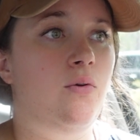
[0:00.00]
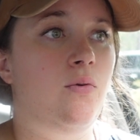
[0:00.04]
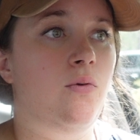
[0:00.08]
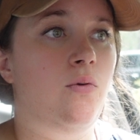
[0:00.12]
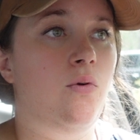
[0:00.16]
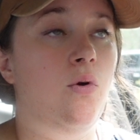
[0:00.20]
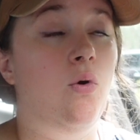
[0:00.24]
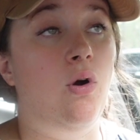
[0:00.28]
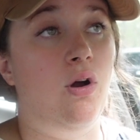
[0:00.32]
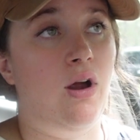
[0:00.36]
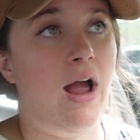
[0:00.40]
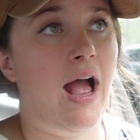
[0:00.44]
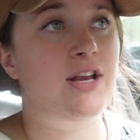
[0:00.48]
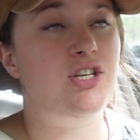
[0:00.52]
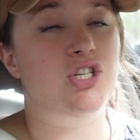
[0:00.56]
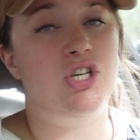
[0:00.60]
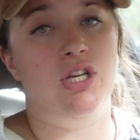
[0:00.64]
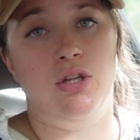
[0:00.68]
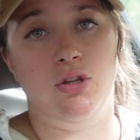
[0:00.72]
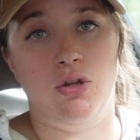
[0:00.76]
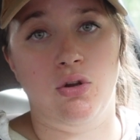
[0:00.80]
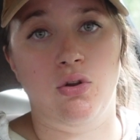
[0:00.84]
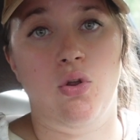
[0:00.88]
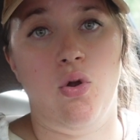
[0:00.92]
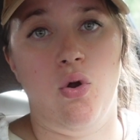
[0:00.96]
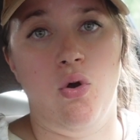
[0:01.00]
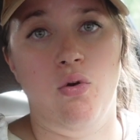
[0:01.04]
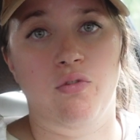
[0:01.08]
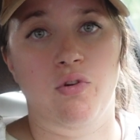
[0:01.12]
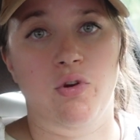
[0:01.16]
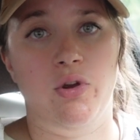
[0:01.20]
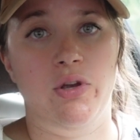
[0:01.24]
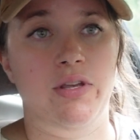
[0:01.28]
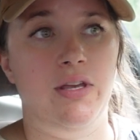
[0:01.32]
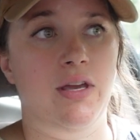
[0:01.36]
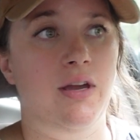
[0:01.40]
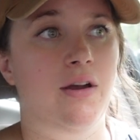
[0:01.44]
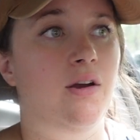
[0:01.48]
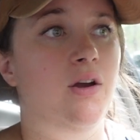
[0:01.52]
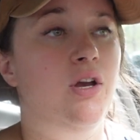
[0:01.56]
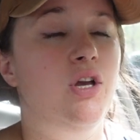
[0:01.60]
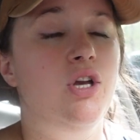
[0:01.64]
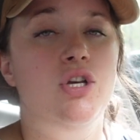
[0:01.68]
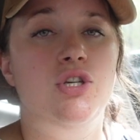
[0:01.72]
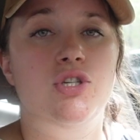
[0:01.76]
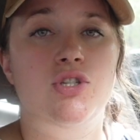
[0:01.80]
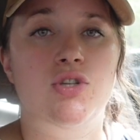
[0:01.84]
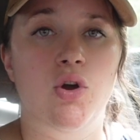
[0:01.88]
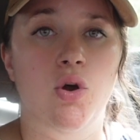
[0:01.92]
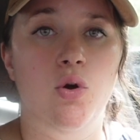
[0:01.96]
Or actually a little over a year.
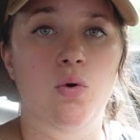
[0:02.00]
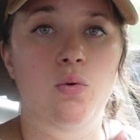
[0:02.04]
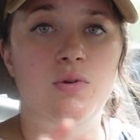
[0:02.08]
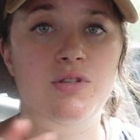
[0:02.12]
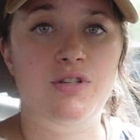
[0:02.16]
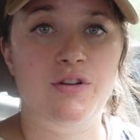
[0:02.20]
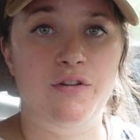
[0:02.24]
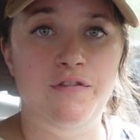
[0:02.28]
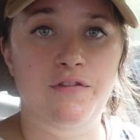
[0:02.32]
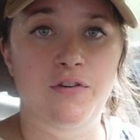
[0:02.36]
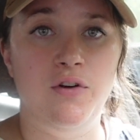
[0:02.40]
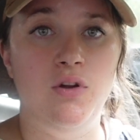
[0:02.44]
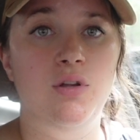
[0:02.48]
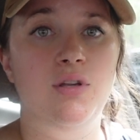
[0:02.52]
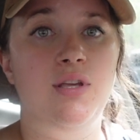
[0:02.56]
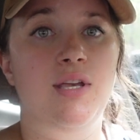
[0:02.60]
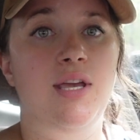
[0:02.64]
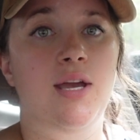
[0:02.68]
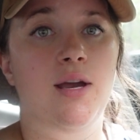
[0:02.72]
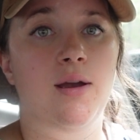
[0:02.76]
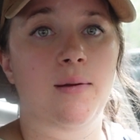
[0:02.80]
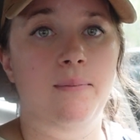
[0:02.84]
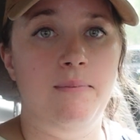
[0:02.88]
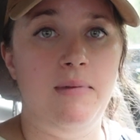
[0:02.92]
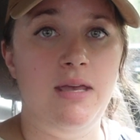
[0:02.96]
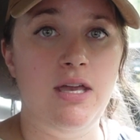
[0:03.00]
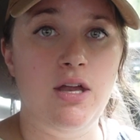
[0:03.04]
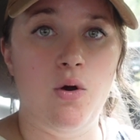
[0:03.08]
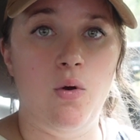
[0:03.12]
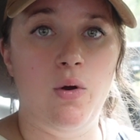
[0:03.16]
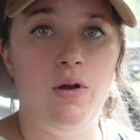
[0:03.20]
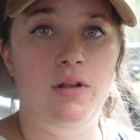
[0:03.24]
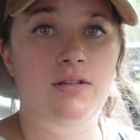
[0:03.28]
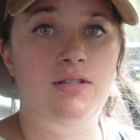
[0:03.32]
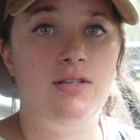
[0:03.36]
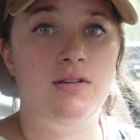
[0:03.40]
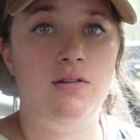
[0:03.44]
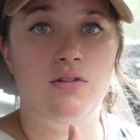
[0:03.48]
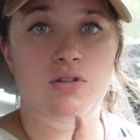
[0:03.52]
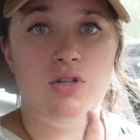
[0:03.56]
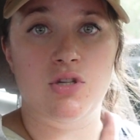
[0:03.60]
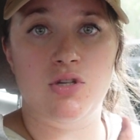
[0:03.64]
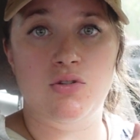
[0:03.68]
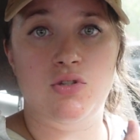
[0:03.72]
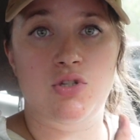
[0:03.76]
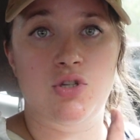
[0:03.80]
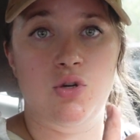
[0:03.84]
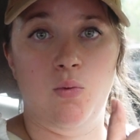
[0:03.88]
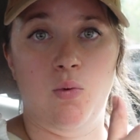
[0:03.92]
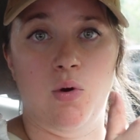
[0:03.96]
So it was a full year, me going
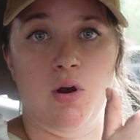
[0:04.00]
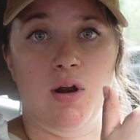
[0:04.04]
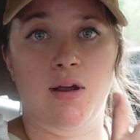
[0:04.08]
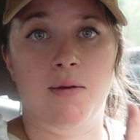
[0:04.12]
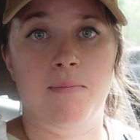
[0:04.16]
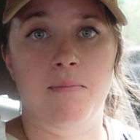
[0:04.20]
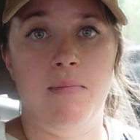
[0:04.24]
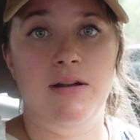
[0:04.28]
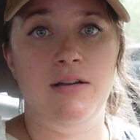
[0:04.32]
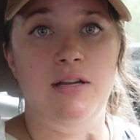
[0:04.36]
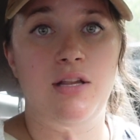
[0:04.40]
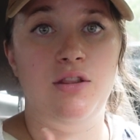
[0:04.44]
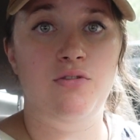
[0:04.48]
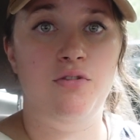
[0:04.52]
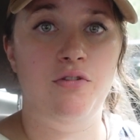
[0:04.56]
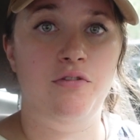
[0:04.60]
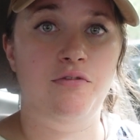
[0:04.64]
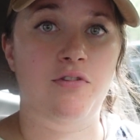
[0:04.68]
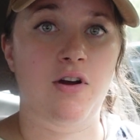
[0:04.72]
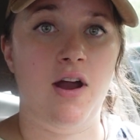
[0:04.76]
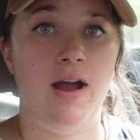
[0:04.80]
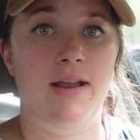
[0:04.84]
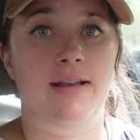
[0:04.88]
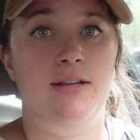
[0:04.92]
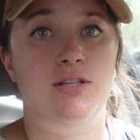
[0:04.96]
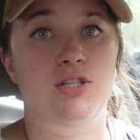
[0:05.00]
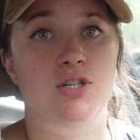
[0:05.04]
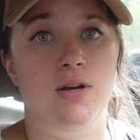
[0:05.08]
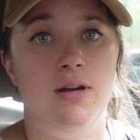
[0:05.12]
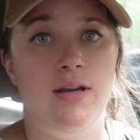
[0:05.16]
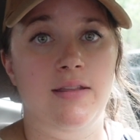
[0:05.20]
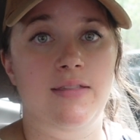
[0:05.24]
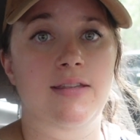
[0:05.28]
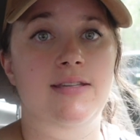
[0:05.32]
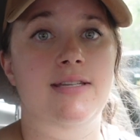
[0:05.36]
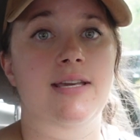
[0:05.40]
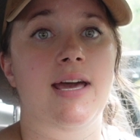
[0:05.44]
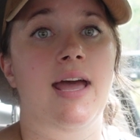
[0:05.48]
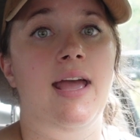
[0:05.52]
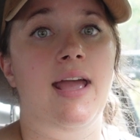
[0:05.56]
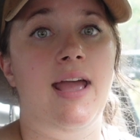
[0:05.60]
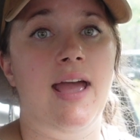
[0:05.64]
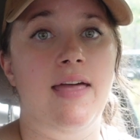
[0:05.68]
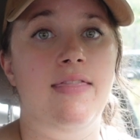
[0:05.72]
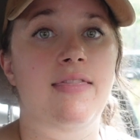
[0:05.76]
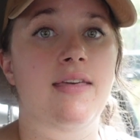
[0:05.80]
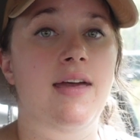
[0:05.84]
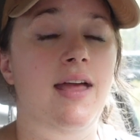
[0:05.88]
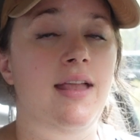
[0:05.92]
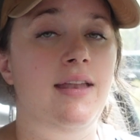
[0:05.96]
to work Monday through Friday during the day,
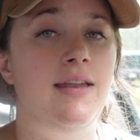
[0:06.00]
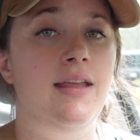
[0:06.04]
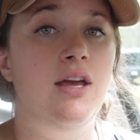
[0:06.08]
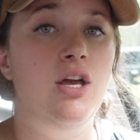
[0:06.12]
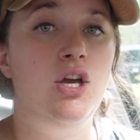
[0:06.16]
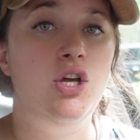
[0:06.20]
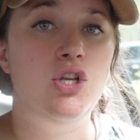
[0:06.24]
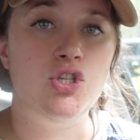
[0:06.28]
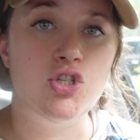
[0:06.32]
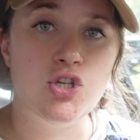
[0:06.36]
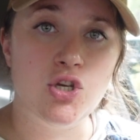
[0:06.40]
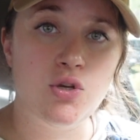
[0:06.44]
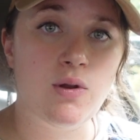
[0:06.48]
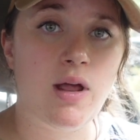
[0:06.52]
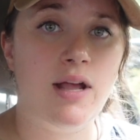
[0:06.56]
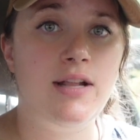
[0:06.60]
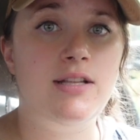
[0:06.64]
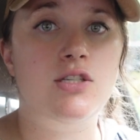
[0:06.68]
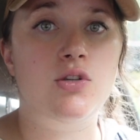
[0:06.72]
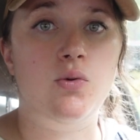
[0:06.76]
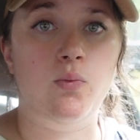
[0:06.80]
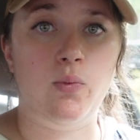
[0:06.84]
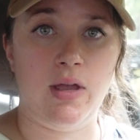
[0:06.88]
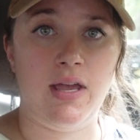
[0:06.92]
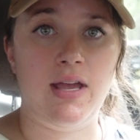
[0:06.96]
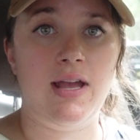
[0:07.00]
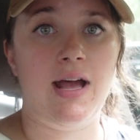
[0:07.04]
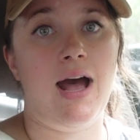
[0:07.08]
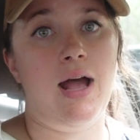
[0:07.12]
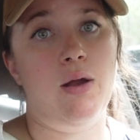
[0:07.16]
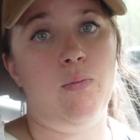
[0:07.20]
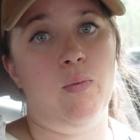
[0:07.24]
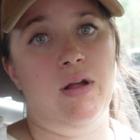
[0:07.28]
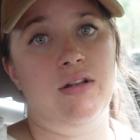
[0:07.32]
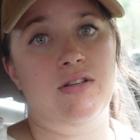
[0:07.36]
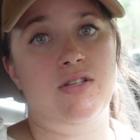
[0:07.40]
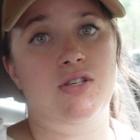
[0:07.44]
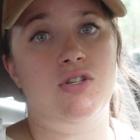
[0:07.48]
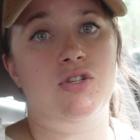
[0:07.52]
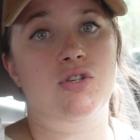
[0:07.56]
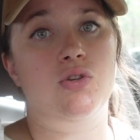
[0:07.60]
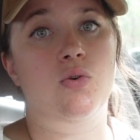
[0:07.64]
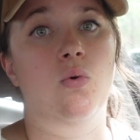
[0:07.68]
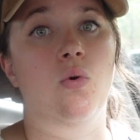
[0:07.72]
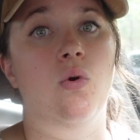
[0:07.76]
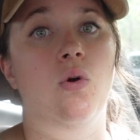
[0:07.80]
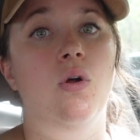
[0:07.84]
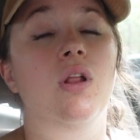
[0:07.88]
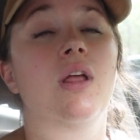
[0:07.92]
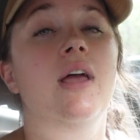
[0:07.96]
and then 2 nights a week I went to
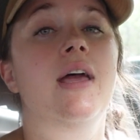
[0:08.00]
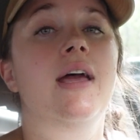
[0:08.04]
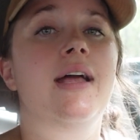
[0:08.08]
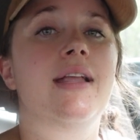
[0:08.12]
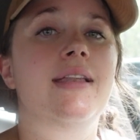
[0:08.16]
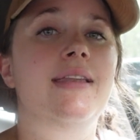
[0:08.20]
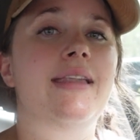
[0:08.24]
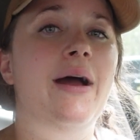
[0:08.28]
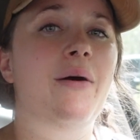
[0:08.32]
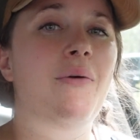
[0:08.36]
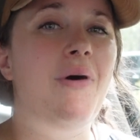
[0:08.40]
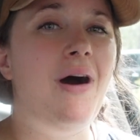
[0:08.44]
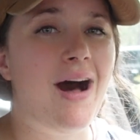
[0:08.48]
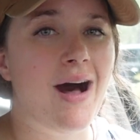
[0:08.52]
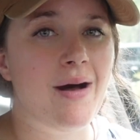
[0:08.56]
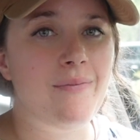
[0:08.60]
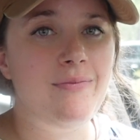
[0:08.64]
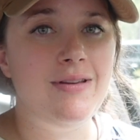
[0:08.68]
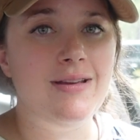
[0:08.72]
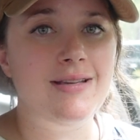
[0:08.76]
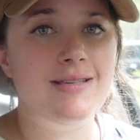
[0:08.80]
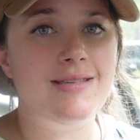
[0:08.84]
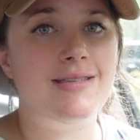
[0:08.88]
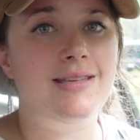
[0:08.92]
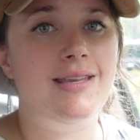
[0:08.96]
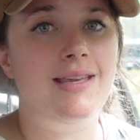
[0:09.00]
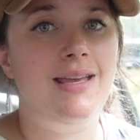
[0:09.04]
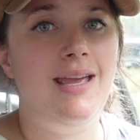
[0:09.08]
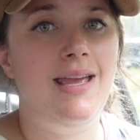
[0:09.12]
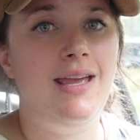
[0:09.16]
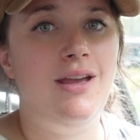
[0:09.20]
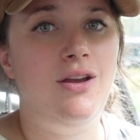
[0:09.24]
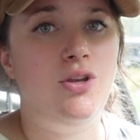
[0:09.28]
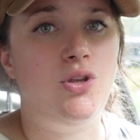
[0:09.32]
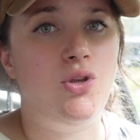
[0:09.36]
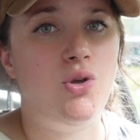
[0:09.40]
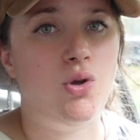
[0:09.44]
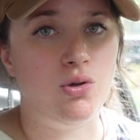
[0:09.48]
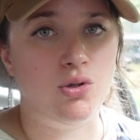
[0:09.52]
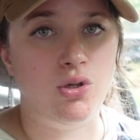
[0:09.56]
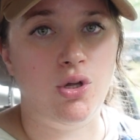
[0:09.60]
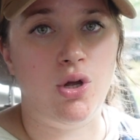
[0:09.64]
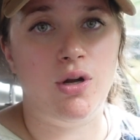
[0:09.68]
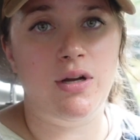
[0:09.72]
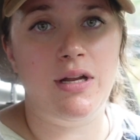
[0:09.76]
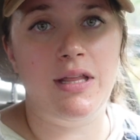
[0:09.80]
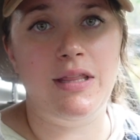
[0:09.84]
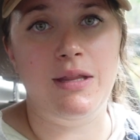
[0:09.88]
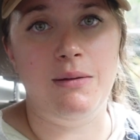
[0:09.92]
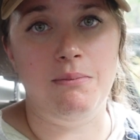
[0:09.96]
school. Now, obviously, you're
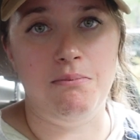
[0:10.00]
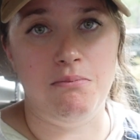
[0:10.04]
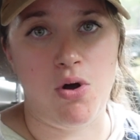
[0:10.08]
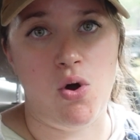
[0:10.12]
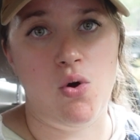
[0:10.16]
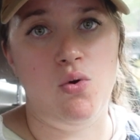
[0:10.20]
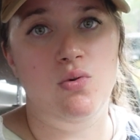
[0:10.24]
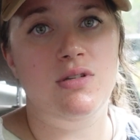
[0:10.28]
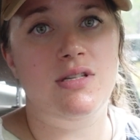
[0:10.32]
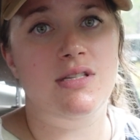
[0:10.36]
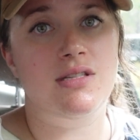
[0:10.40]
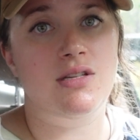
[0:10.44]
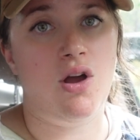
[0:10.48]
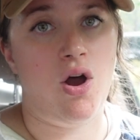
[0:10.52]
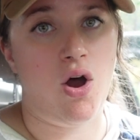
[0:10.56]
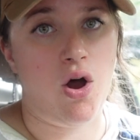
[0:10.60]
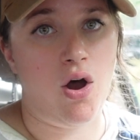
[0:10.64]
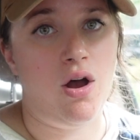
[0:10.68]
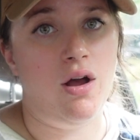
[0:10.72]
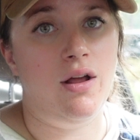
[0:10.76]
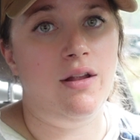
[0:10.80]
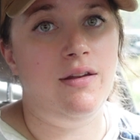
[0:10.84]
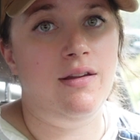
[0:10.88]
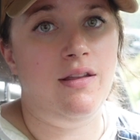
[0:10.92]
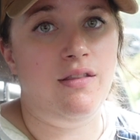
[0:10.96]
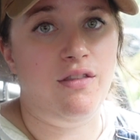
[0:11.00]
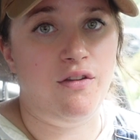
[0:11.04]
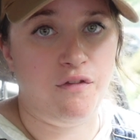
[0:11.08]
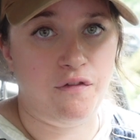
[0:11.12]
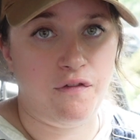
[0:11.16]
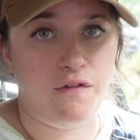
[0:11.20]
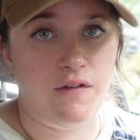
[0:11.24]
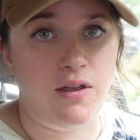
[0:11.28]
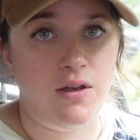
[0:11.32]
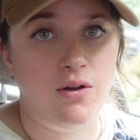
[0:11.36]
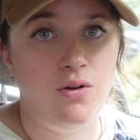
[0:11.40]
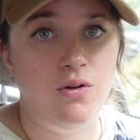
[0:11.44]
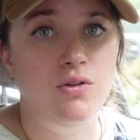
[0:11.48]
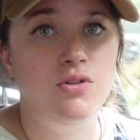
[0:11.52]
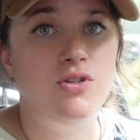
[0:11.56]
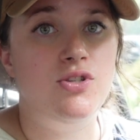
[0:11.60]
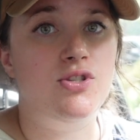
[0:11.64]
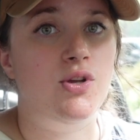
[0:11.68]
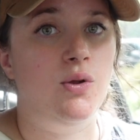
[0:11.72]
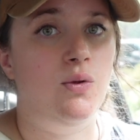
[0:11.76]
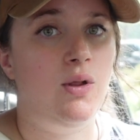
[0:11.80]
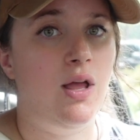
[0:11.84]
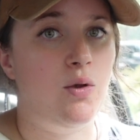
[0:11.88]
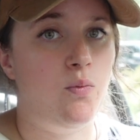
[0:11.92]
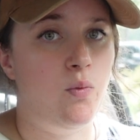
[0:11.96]
learning the most on the field.
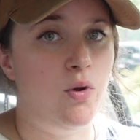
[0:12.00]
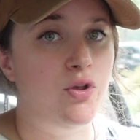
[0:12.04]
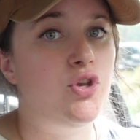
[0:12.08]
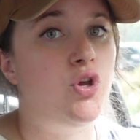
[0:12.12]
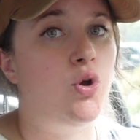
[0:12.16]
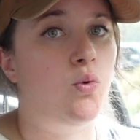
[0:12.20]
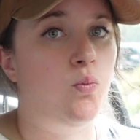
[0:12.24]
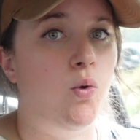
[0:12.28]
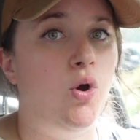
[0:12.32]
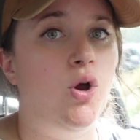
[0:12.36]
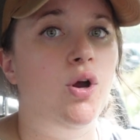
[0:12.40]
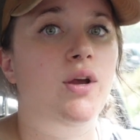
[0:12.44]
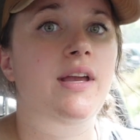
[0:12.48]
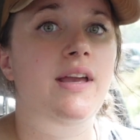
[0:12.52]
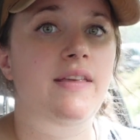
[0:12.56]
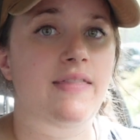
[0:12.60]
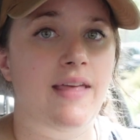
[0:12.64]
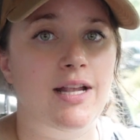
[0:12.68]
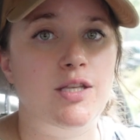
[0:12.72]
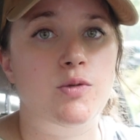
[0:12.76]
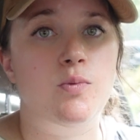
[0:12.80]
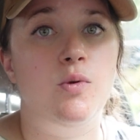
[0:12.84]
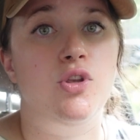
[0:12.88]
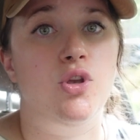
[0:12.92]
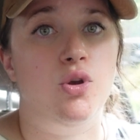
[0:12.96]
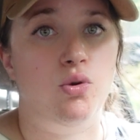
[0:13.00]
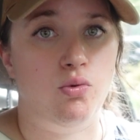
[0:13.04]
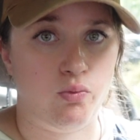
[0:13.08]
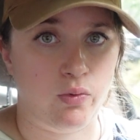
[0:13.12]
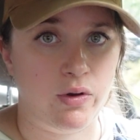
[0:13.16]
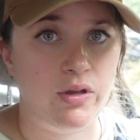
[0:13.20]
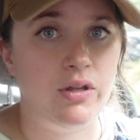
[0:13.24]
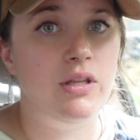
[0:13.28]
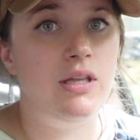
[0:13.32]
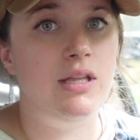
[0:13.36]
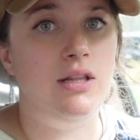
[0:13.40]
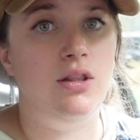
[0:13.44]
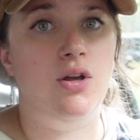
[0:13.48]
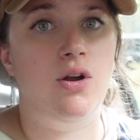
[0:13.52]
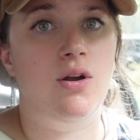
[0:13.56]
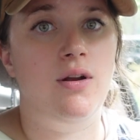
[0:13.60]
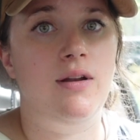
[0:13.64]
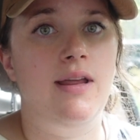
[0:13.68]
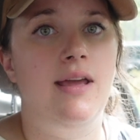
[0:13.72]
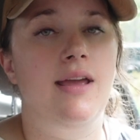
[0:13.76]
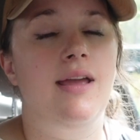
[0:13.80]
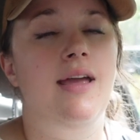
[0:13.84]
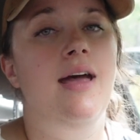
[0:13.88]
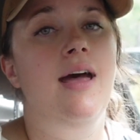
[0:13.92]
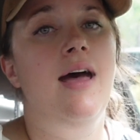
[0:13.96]
So like when you're working, that's when you're really
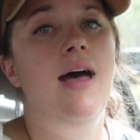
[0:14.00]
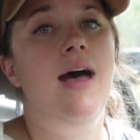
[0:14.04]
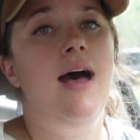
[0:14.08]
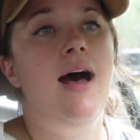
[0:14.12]
learning.